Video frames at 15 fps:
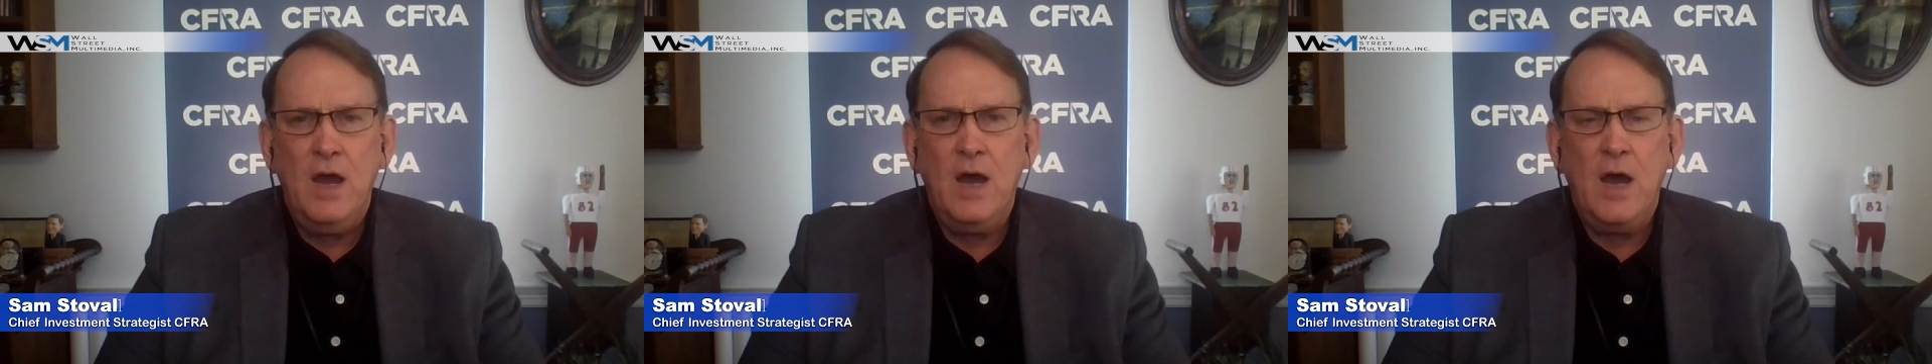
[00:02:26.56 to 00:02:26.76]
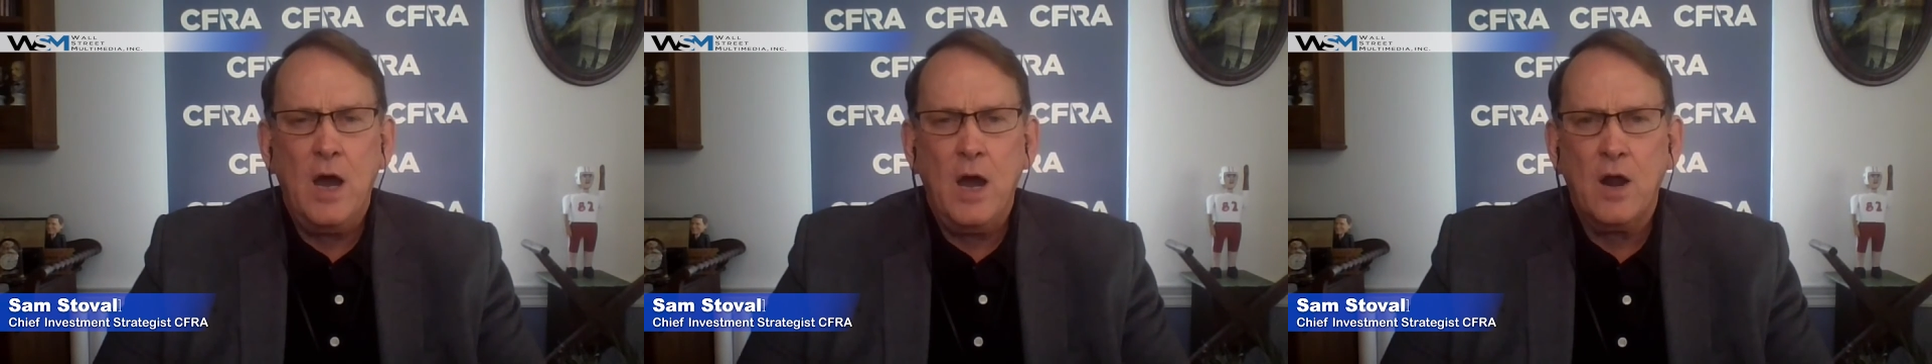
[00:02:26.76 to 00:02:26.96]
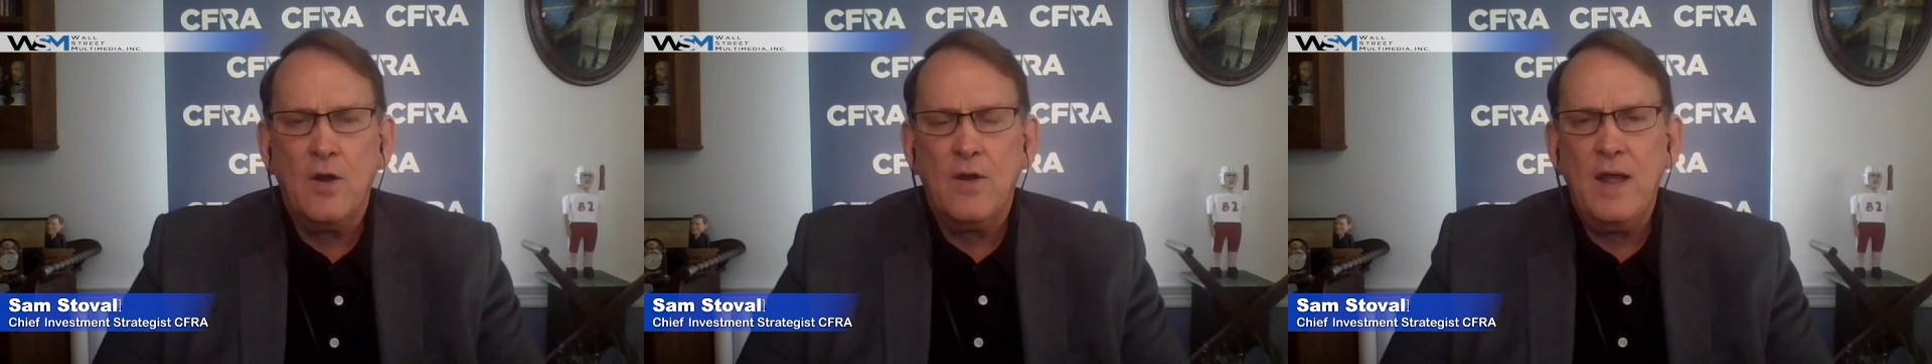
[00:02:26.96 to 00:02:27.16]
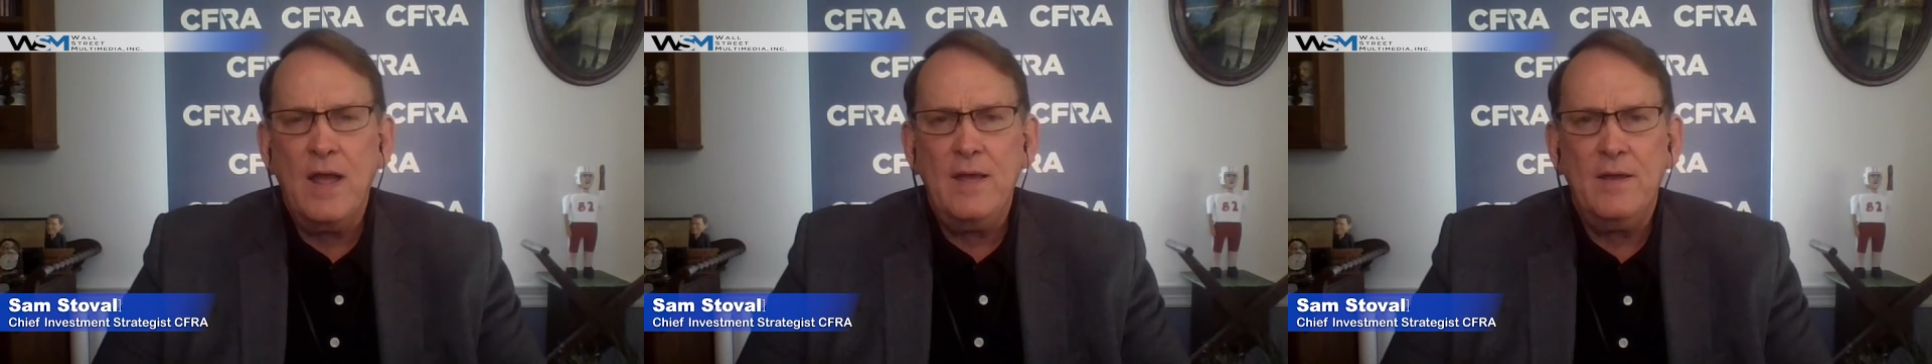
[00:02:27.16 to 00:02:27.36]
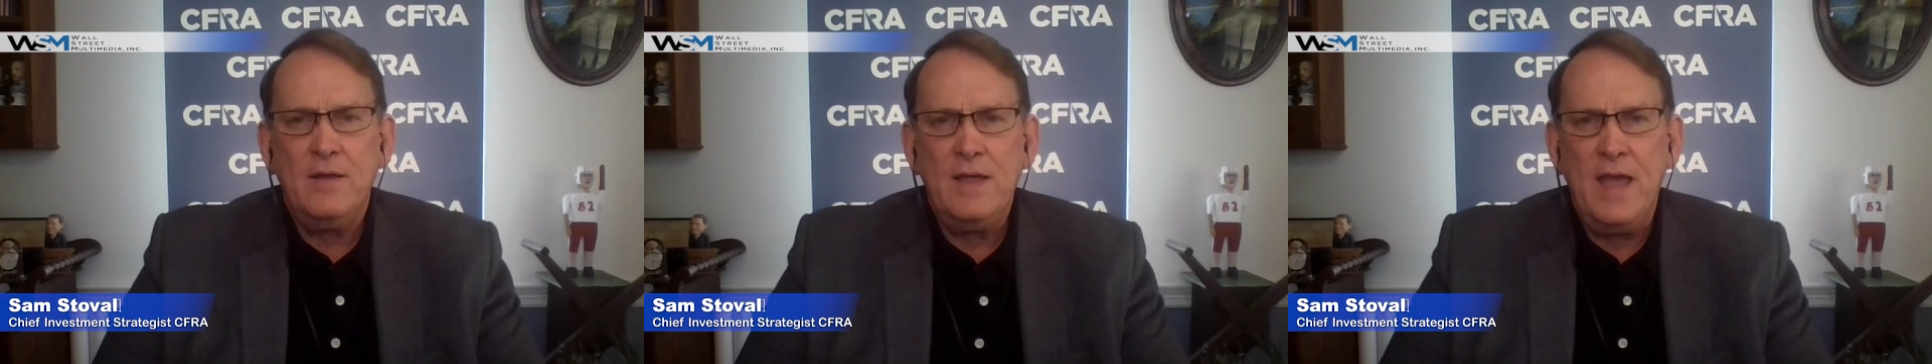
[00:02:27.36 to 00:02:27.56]

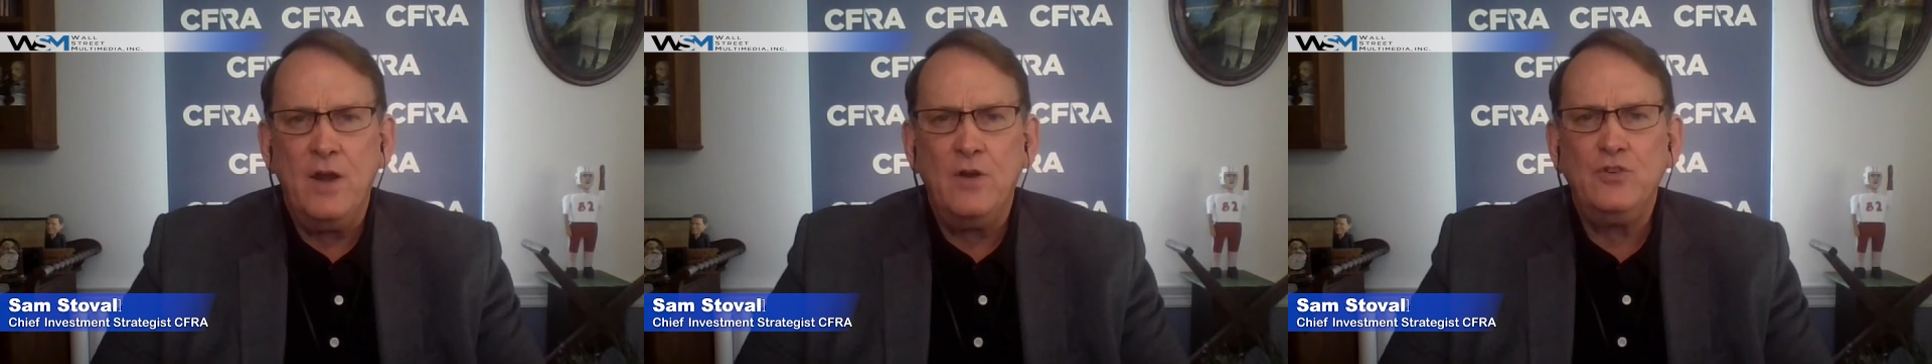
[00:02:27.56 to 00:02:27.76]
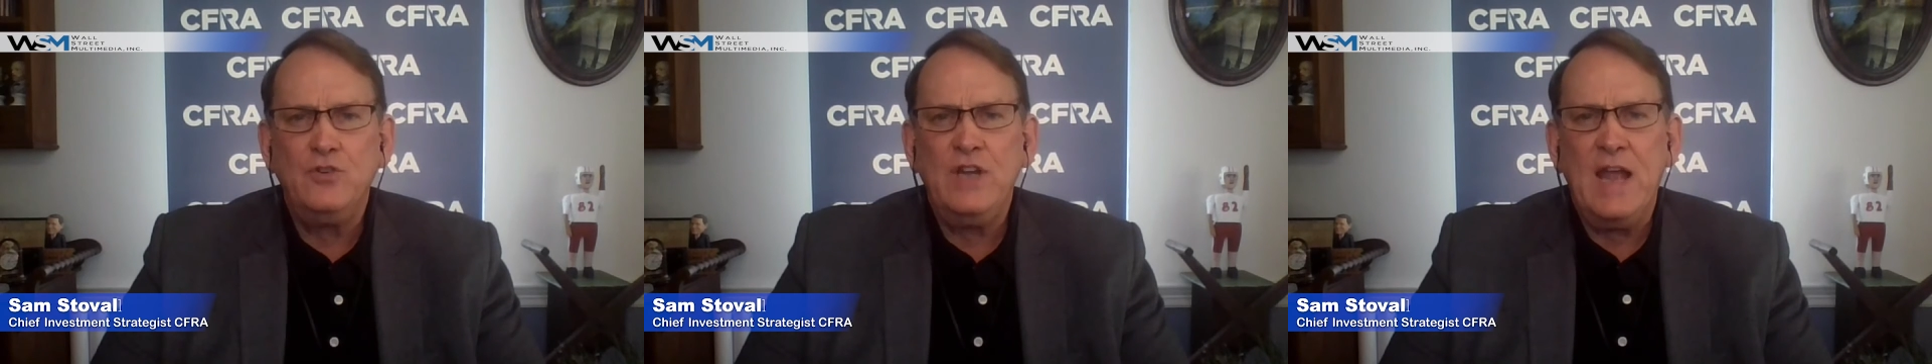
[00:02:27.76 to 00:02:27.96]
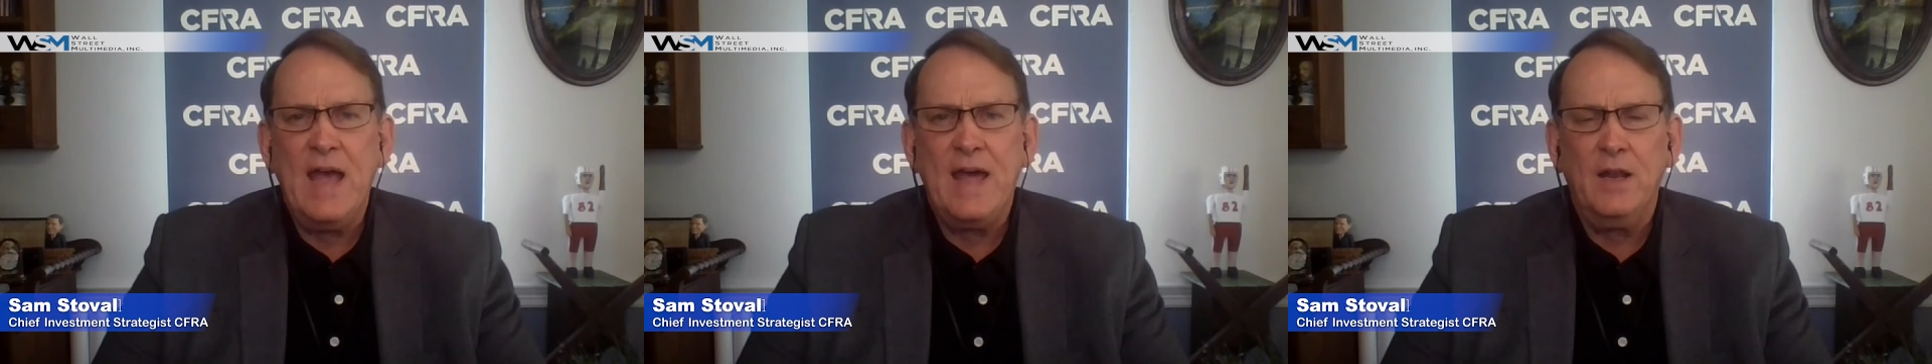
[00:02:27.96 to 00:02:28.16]
Our energy